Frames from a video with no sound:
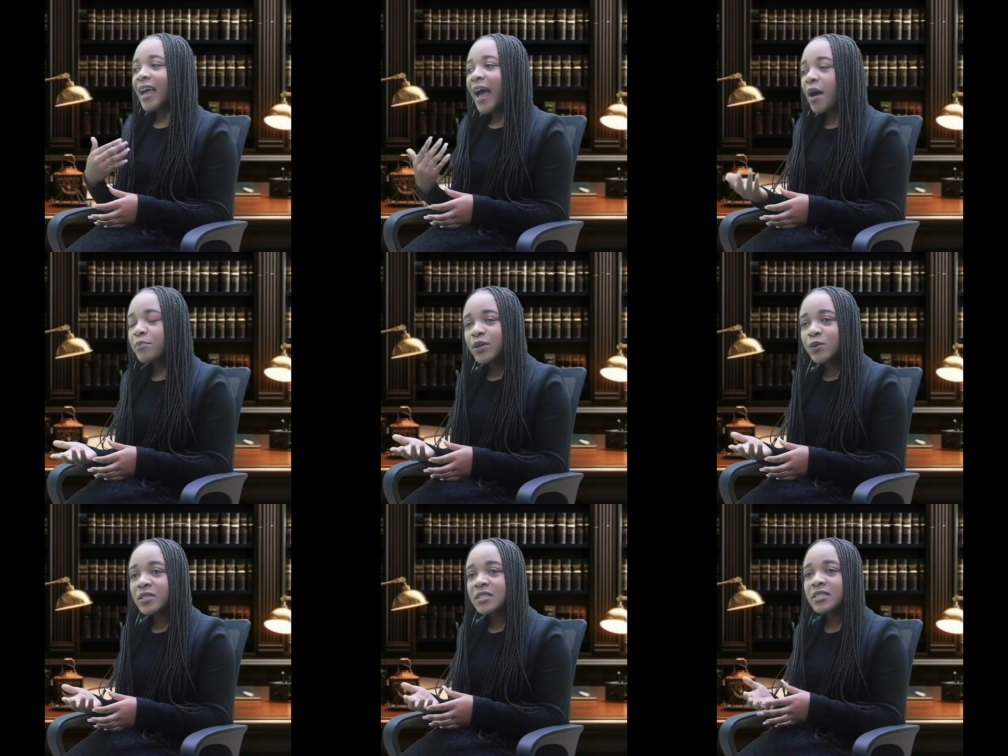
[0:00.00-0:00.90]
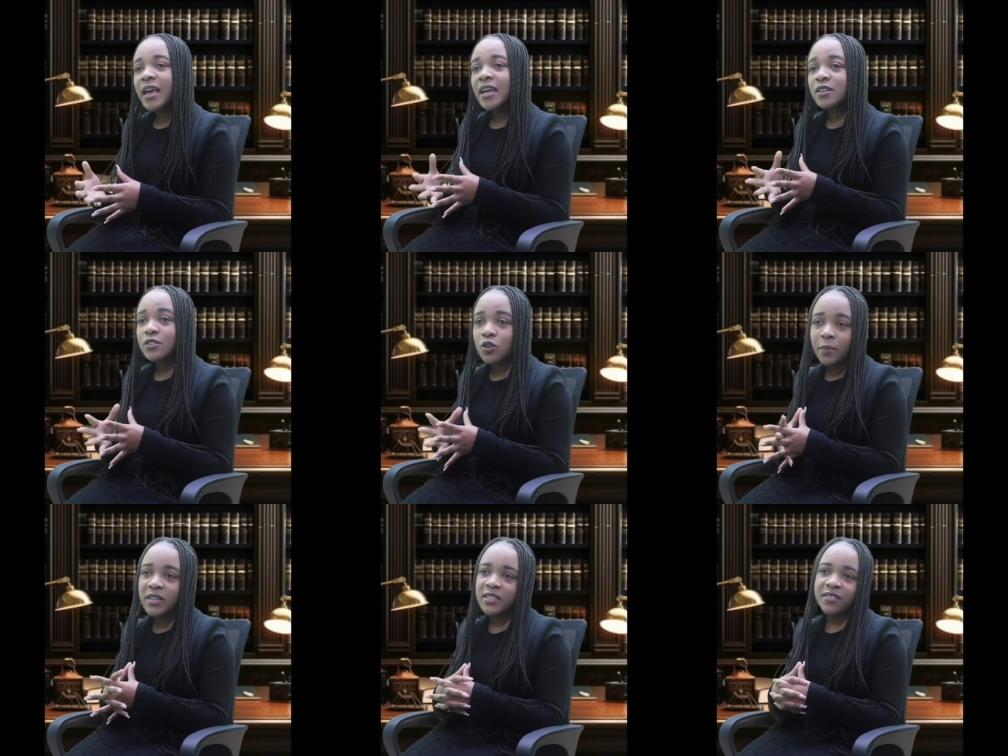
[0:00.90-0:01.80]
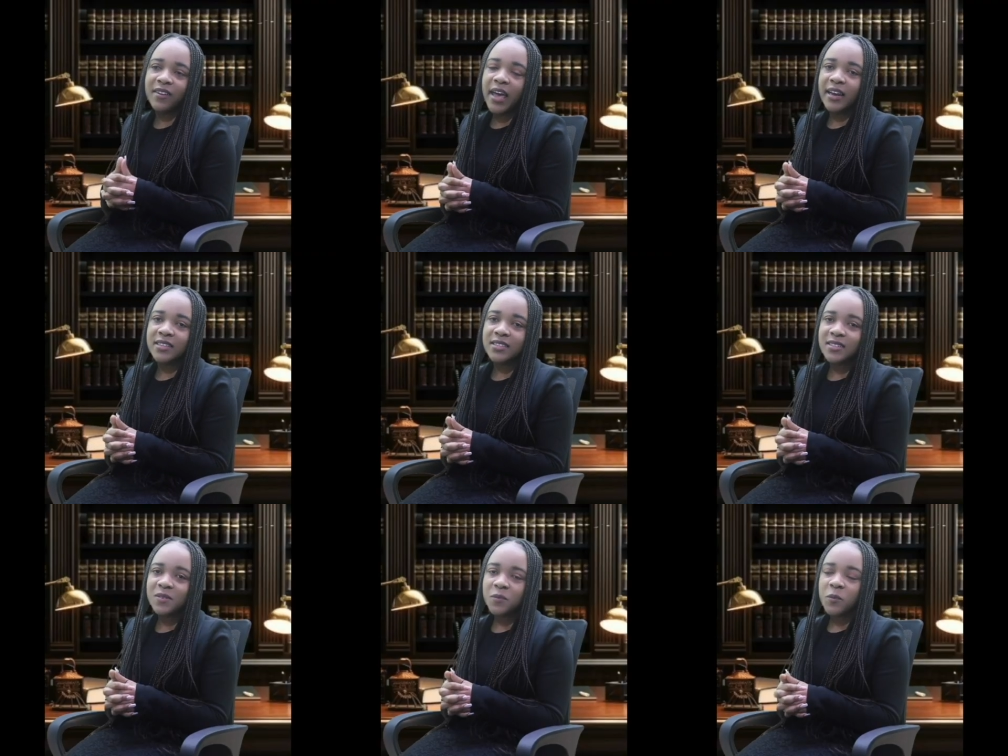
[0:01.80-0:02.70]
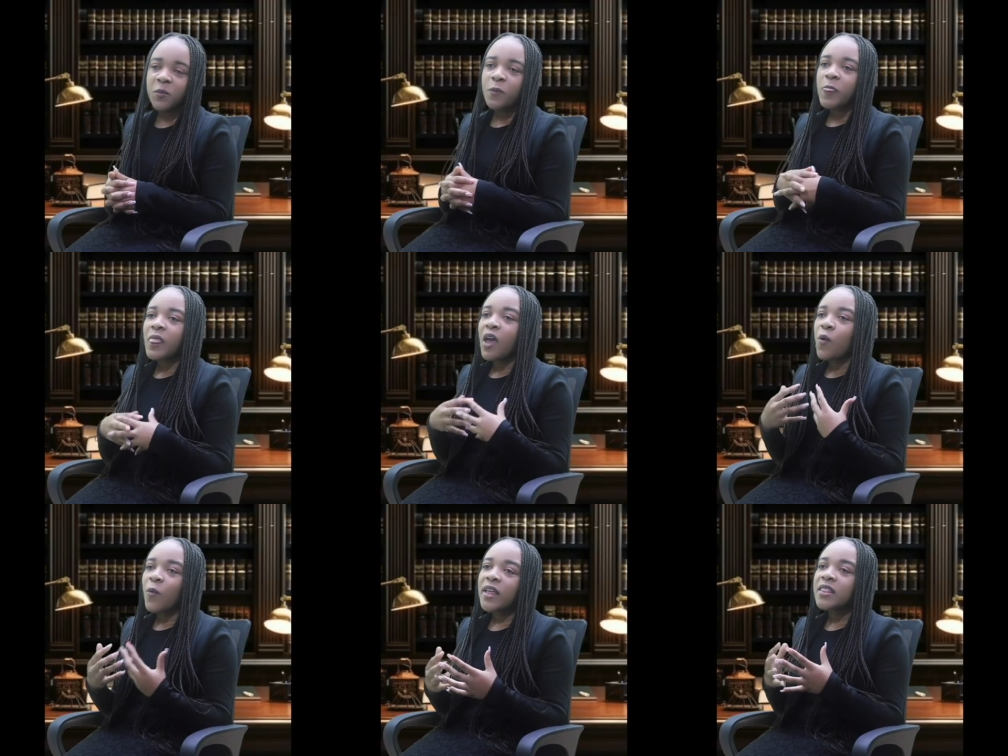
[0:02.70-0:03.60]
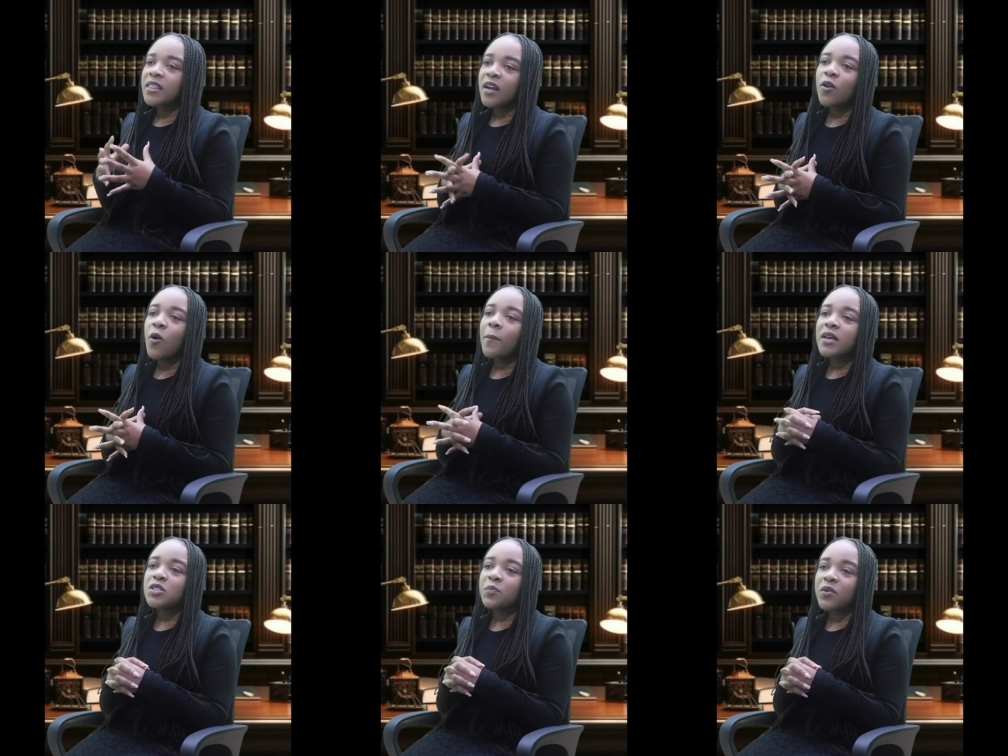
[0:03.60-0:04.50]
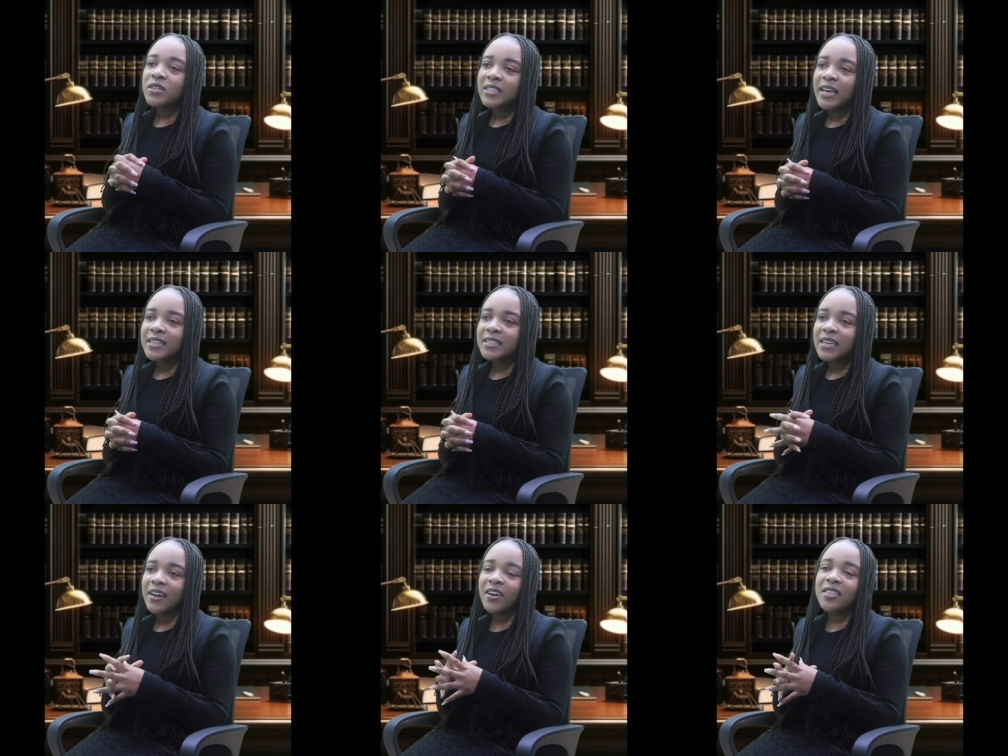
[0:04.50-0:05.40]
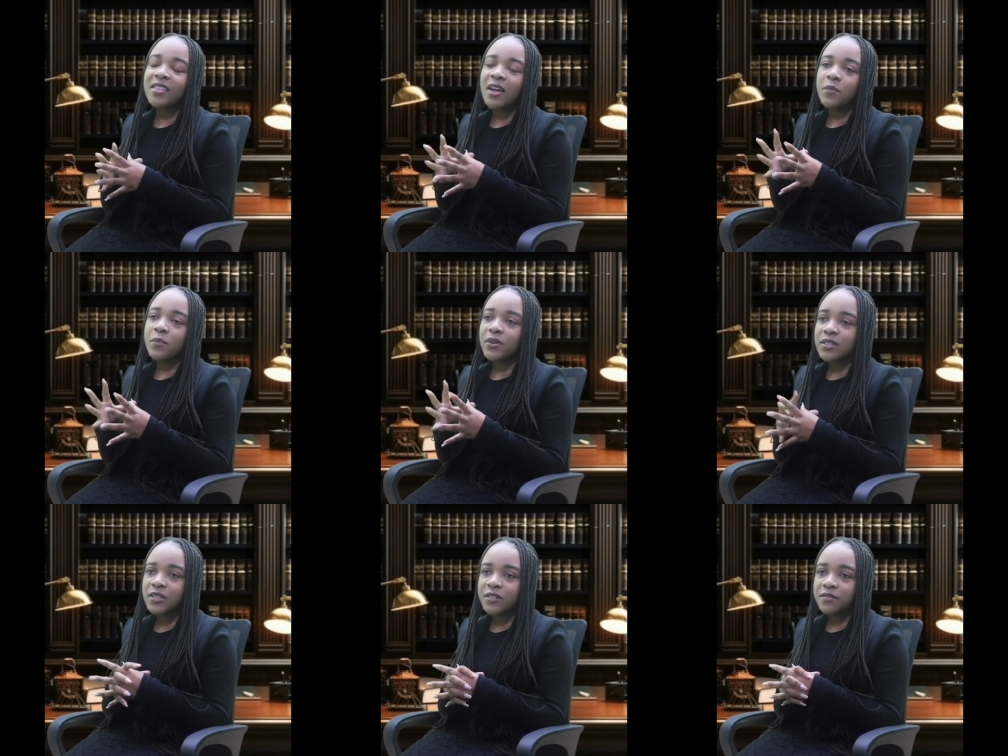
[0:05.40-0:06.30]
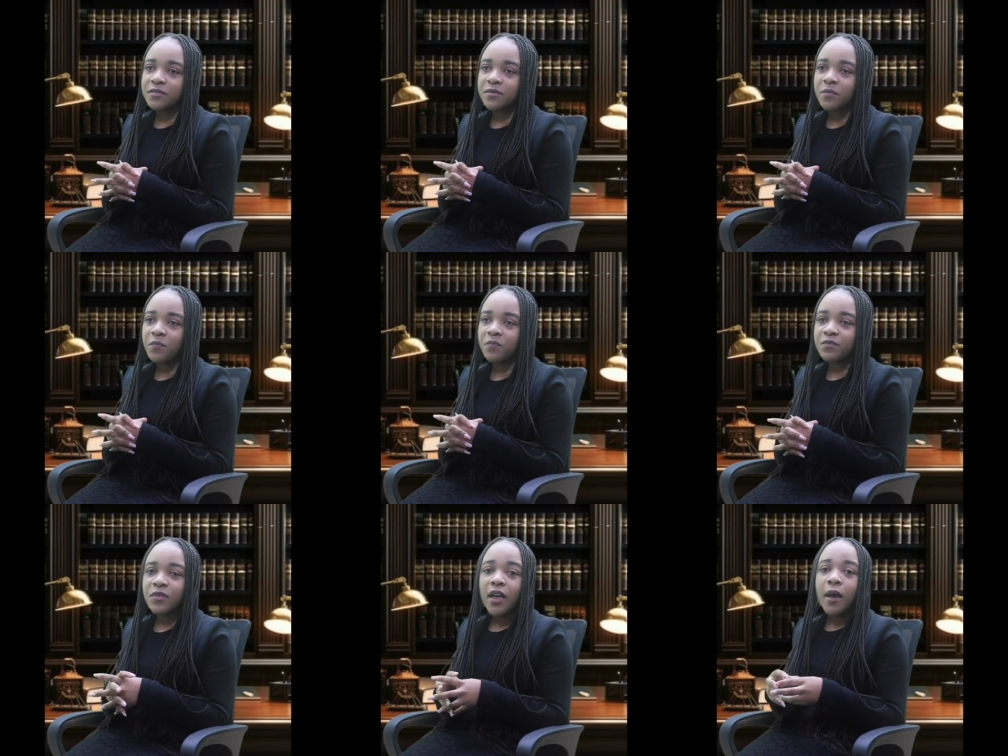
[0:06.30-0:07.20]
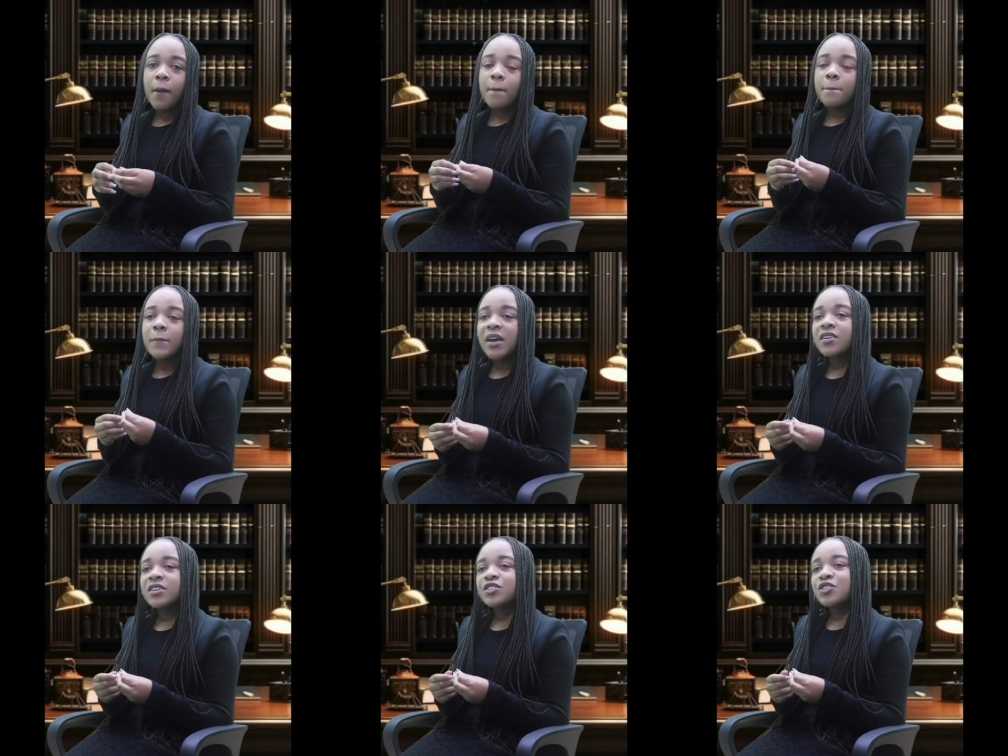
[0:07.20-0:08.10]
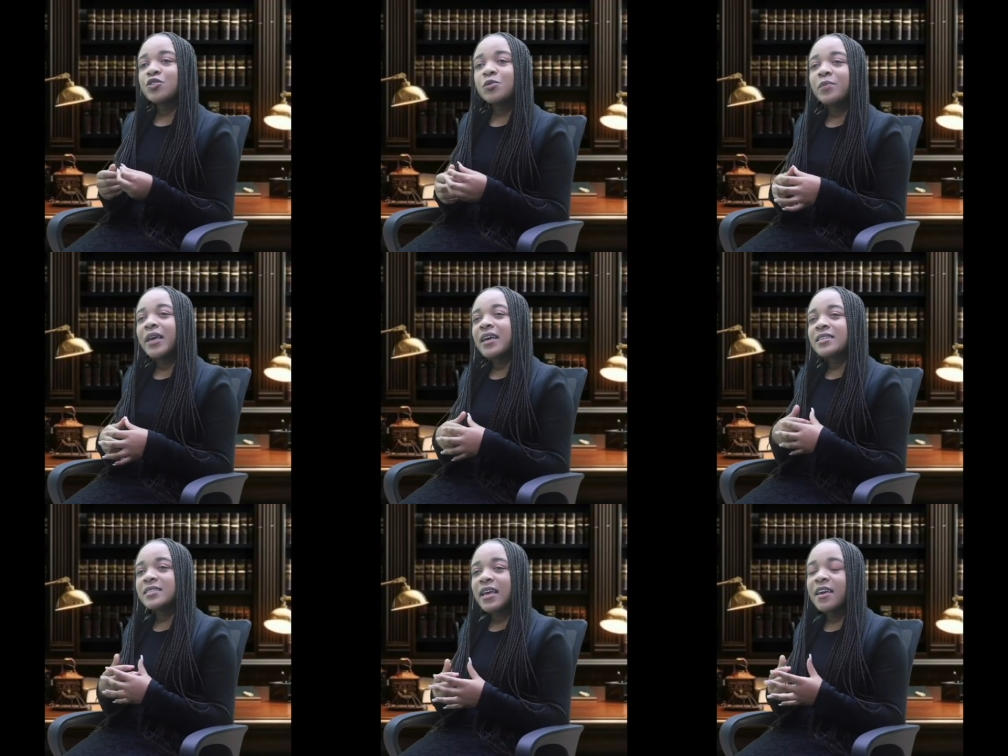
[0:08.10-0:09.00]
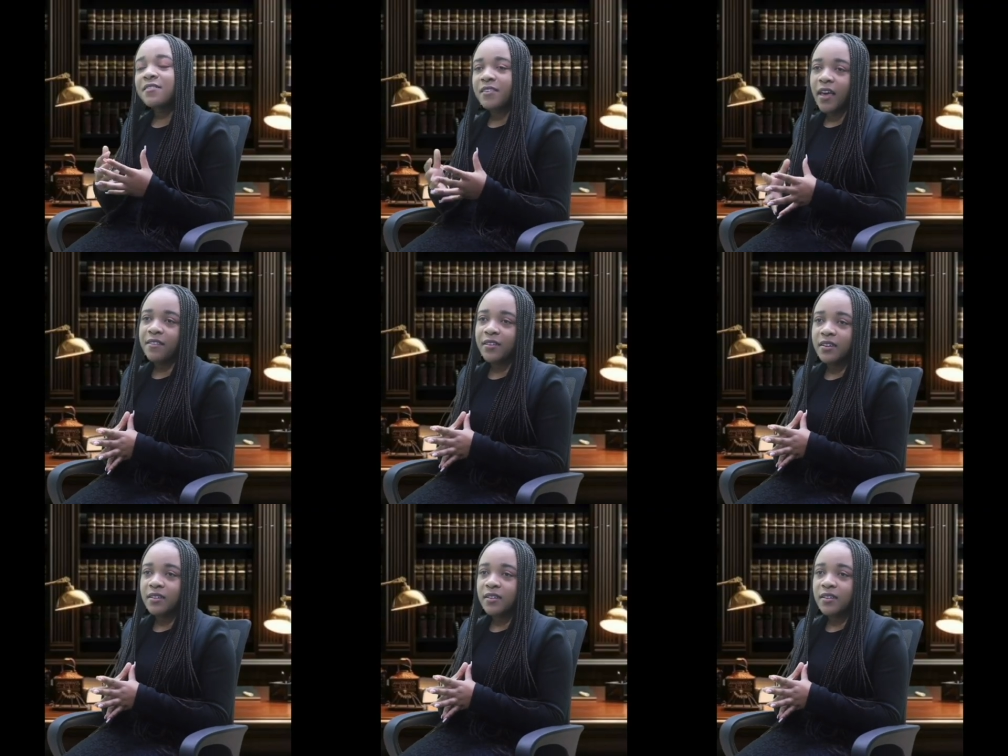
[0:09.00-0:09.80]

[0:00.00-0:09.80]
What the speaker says: Abuse and domestic violence, when the law must protect rather than preserve. Marriage should be a safe haven,